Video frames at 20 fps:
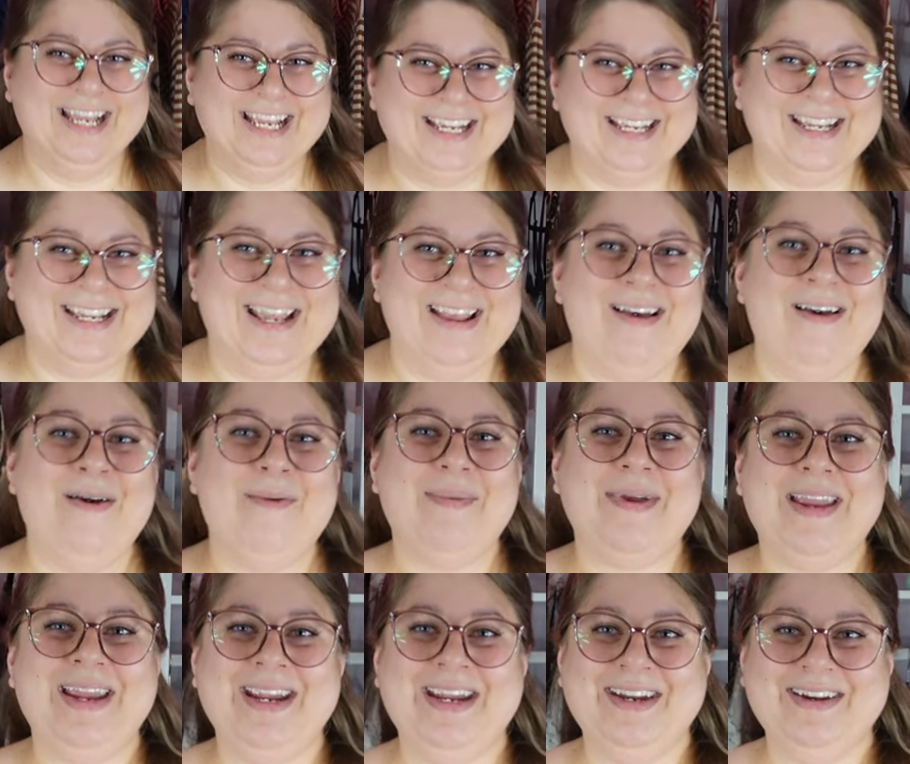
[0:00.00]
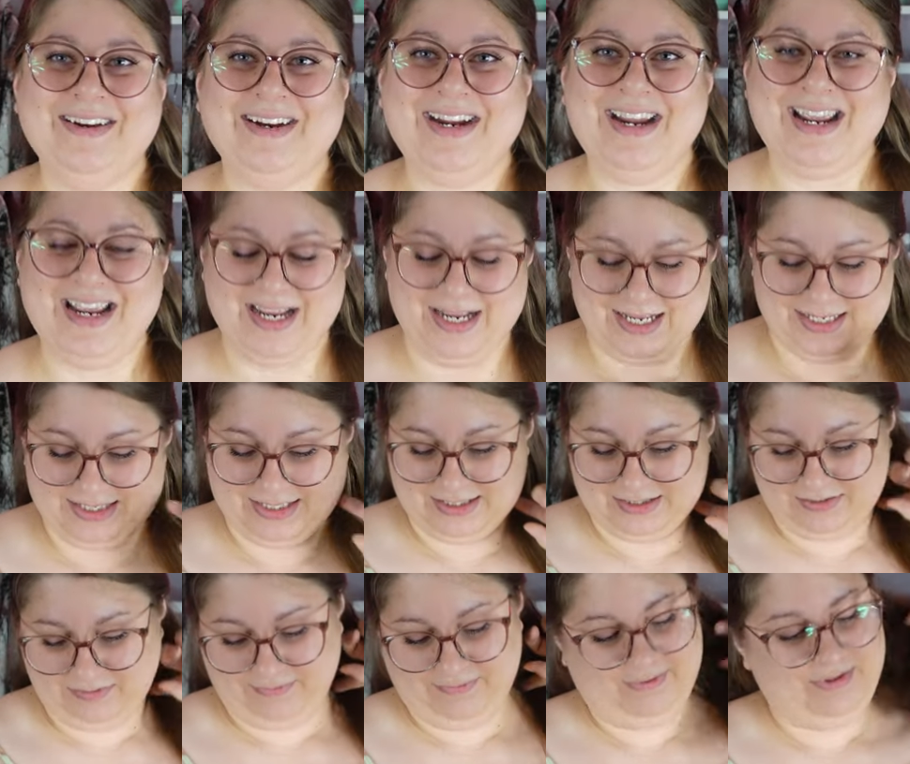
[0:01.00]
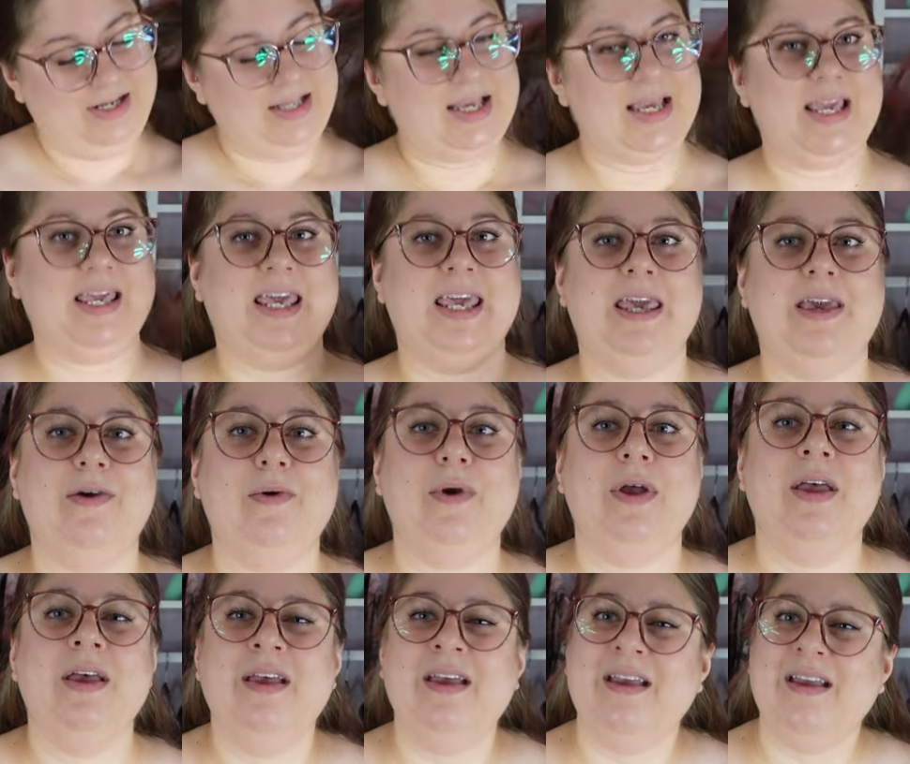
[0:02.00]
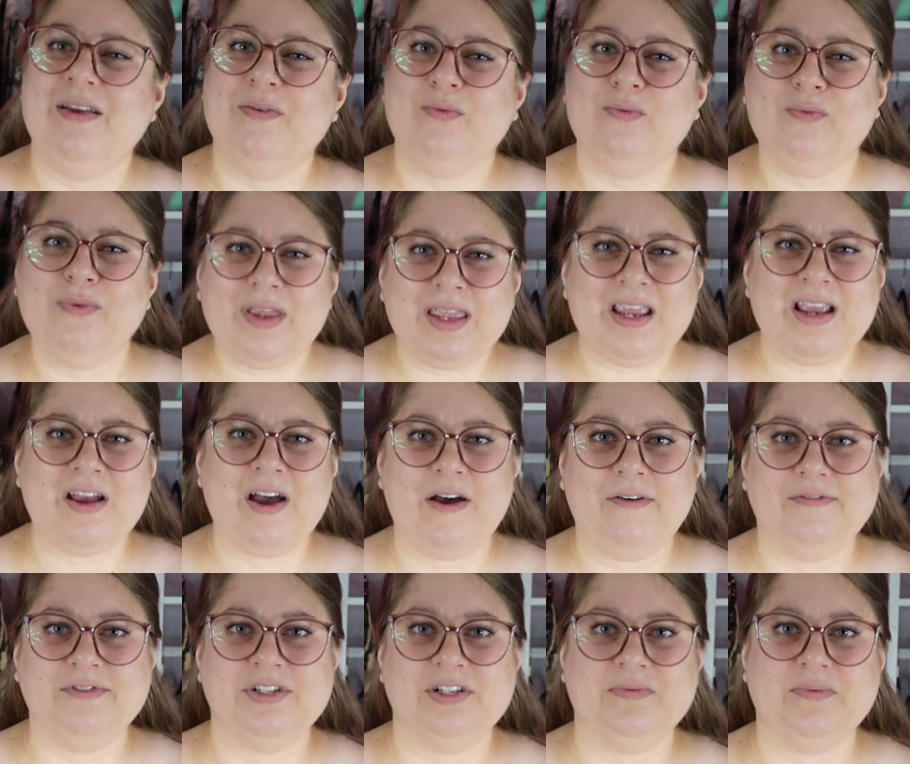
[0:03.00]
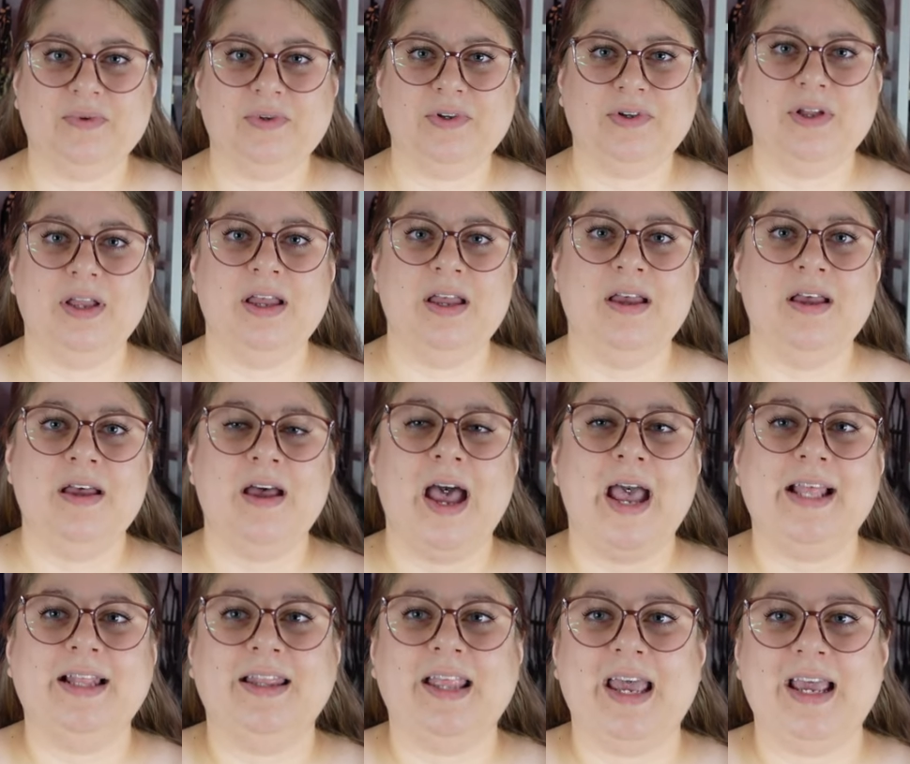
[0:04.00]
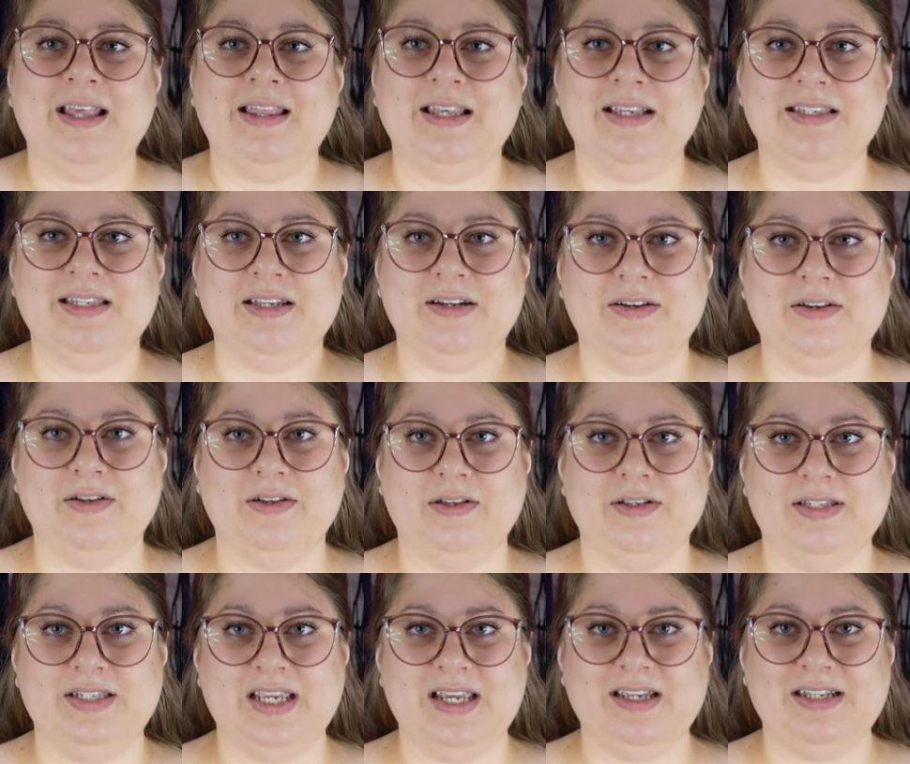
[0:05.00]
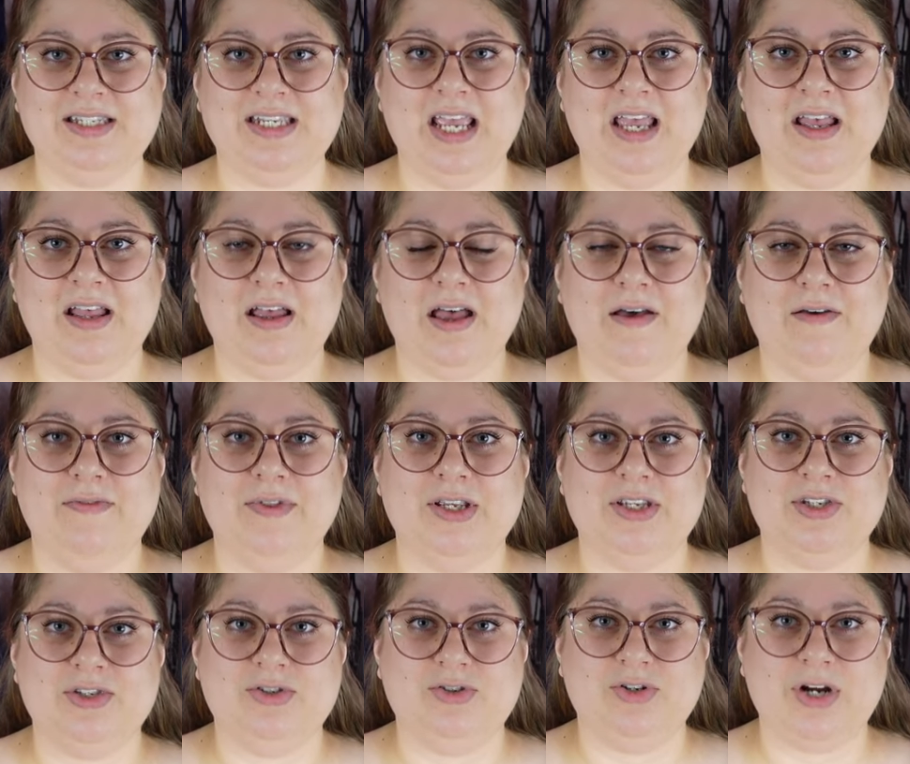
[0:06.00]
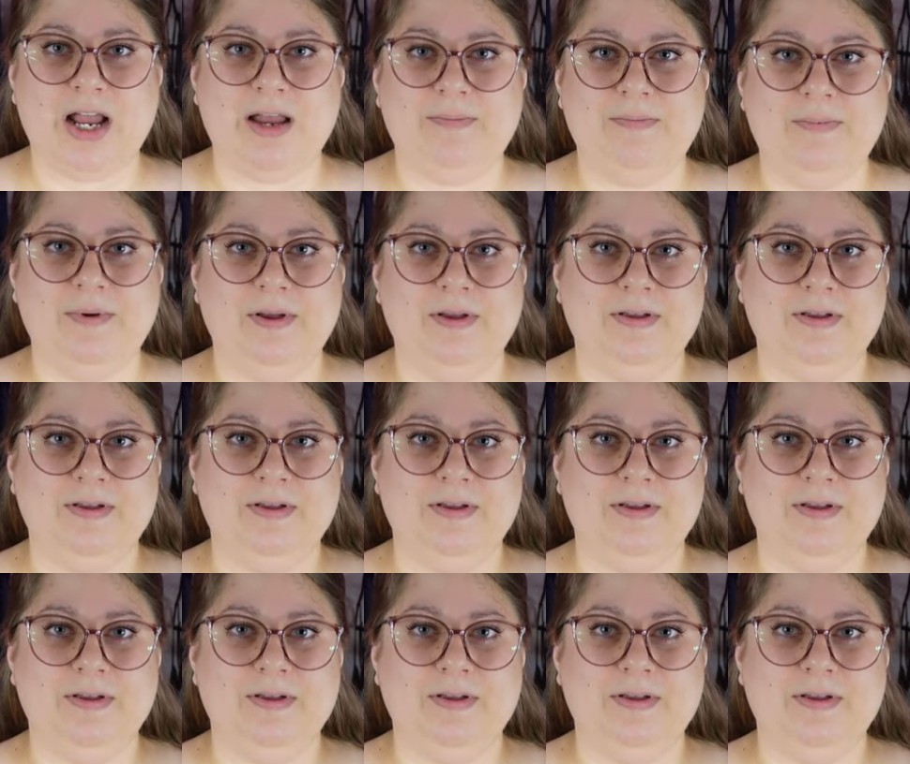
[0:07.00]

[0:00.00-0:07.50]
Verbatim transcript: but here it is. It is really cute really comfortable. I like this little detail of the strap